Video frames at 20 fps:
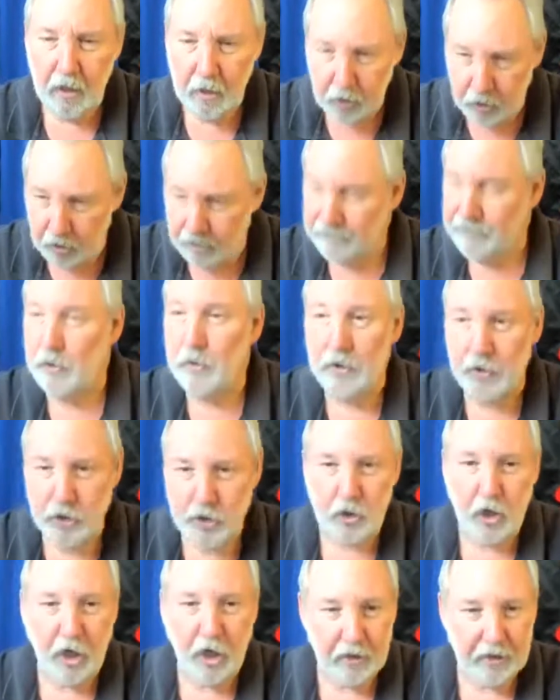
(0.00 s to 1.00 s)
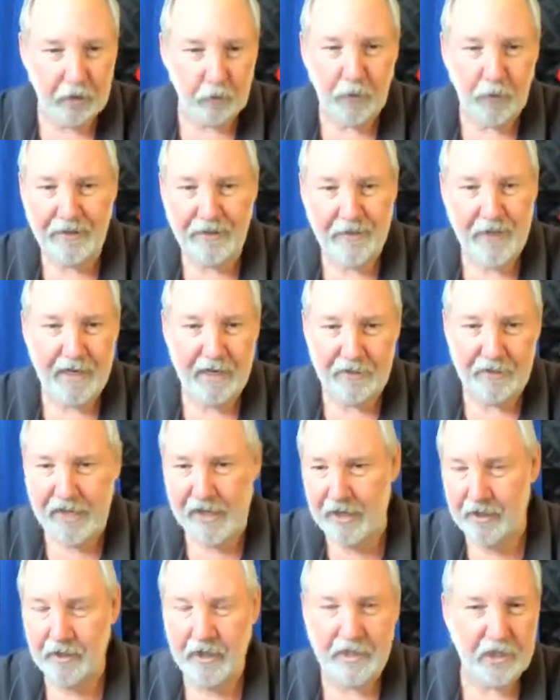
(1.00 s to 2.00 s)
if you install it right then and
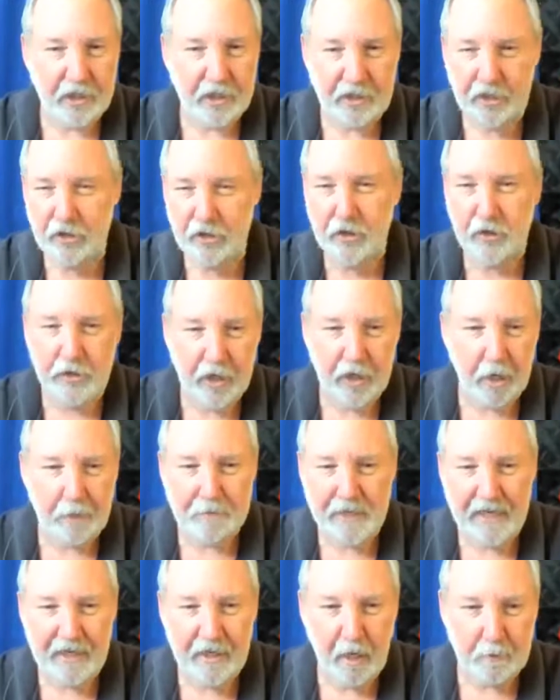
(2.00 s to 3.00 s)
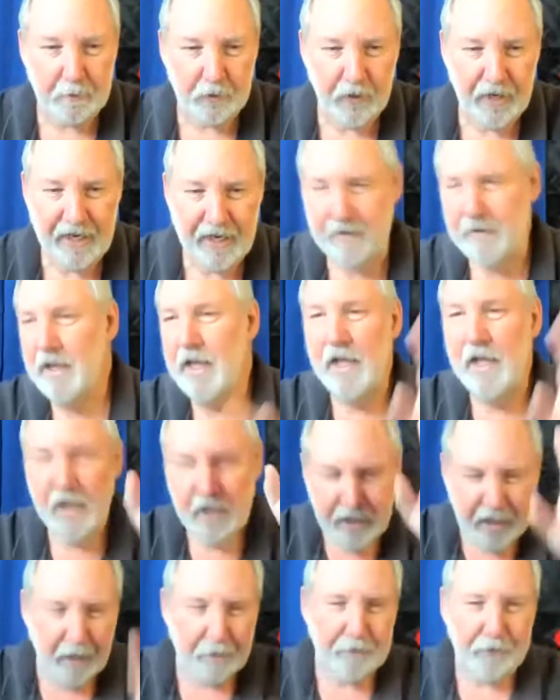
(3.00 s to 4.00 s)
there, and then you do an update, upgrade, a
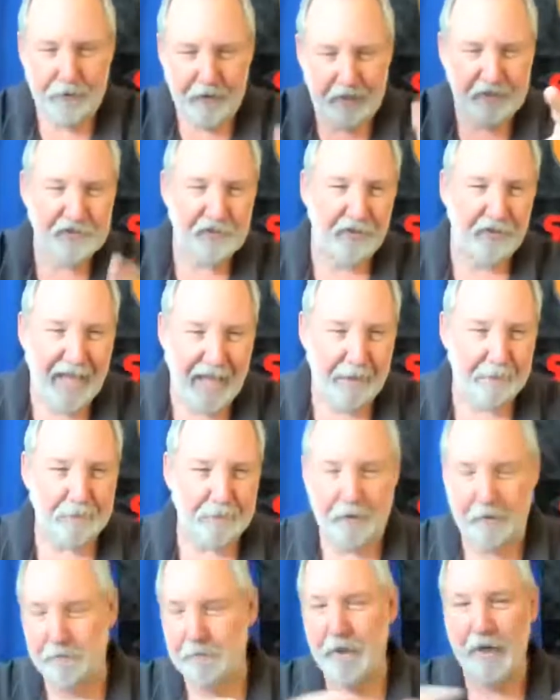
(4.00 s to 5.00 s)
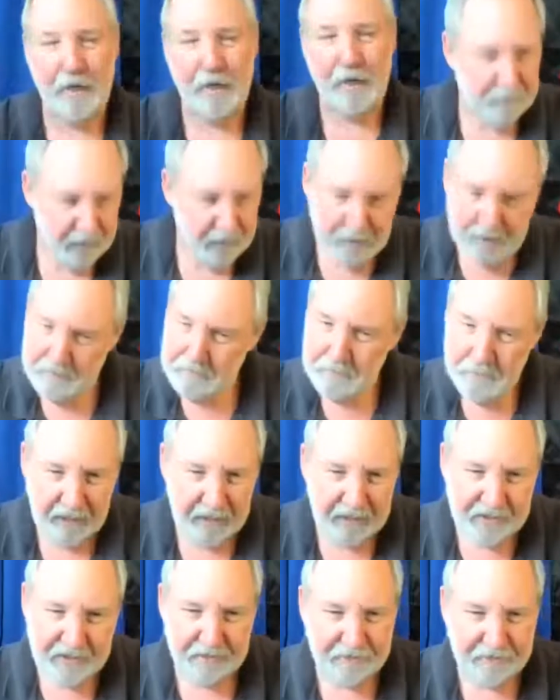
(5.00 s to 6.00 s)
couple things will happen, but
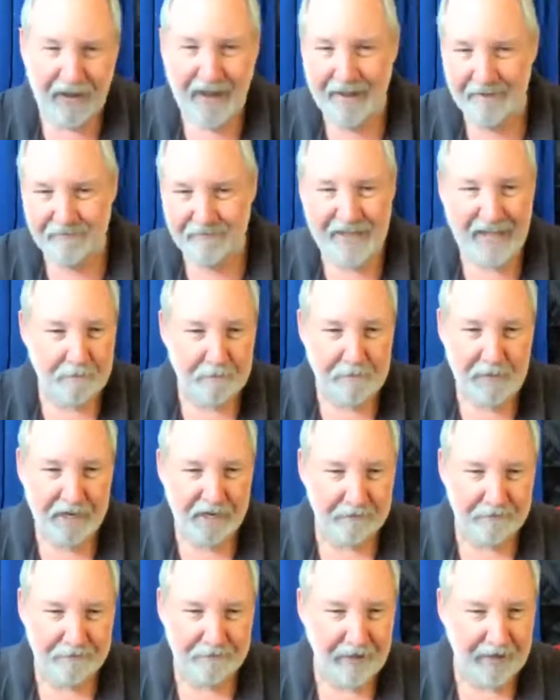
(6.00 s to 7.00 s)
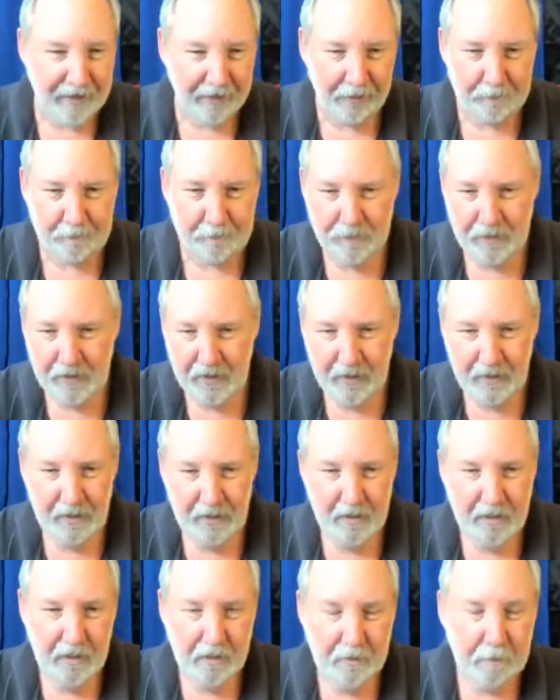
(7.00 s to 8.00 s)
it's a five ten minute affair.
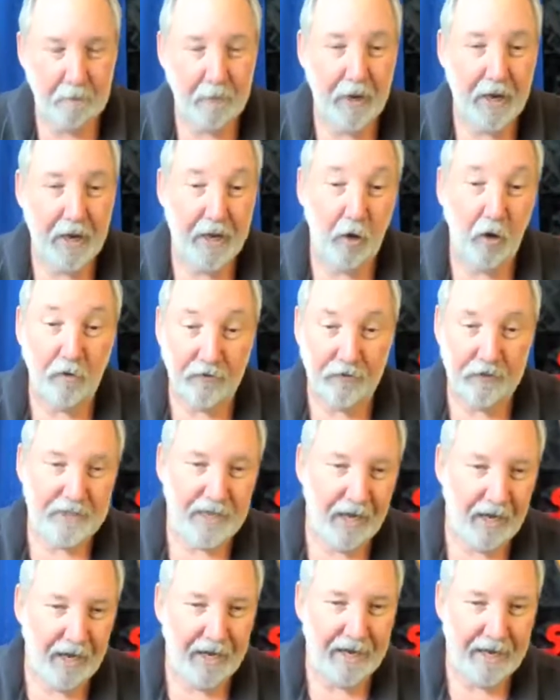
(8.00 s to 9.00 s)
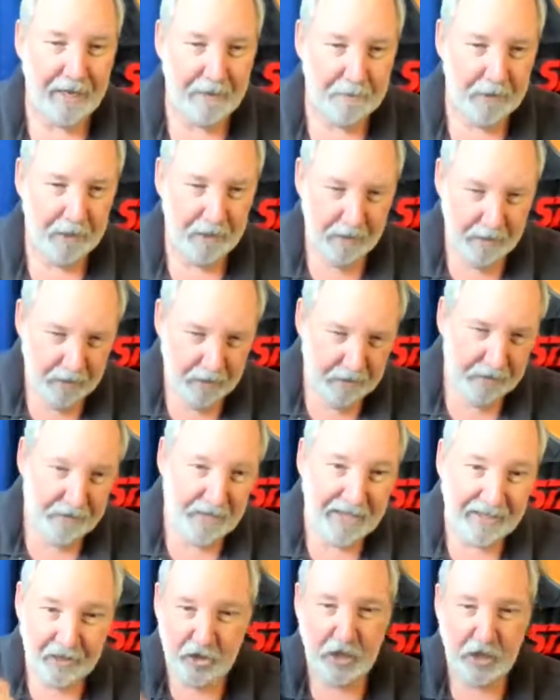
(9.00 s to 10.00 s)
But over time,
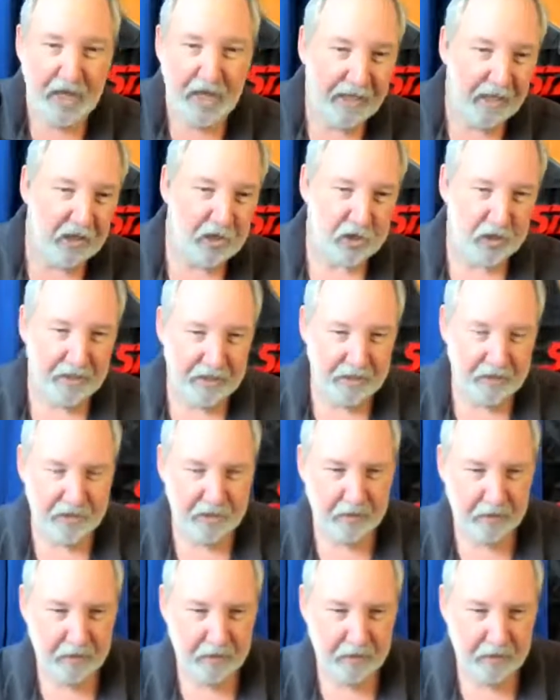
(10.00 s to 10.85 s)
they change it,